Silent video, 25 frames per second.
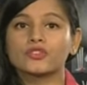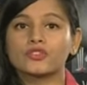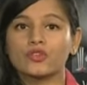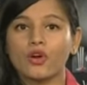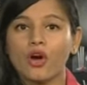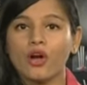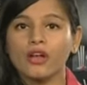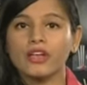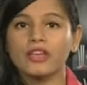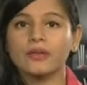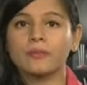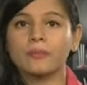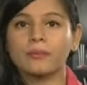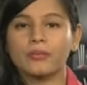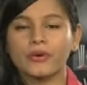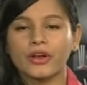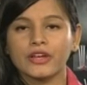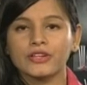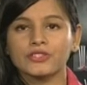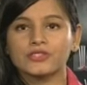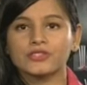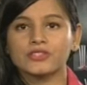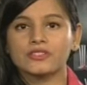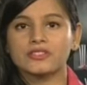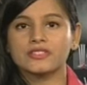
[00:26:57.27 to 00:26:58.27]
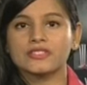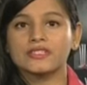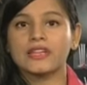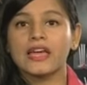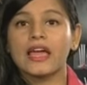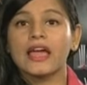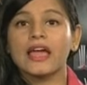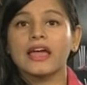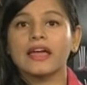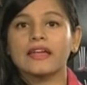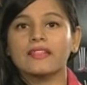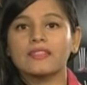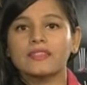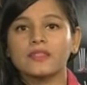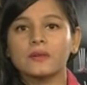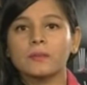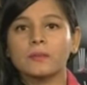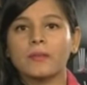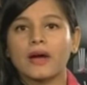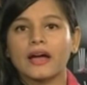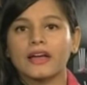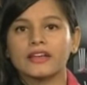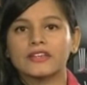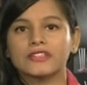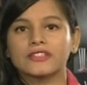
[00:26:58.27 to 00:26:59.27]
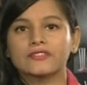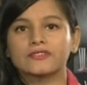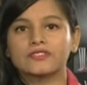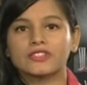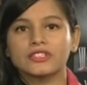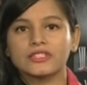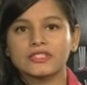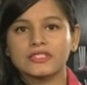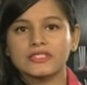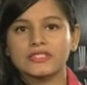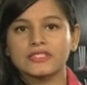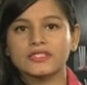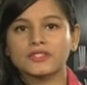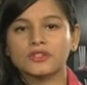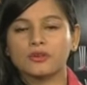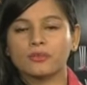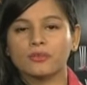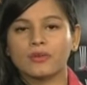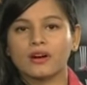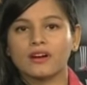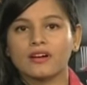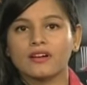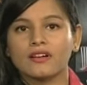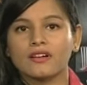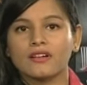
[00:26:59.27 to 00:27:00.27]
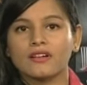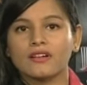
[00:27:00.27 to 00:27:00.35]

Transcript: wrong impressions in the mind of the consumer.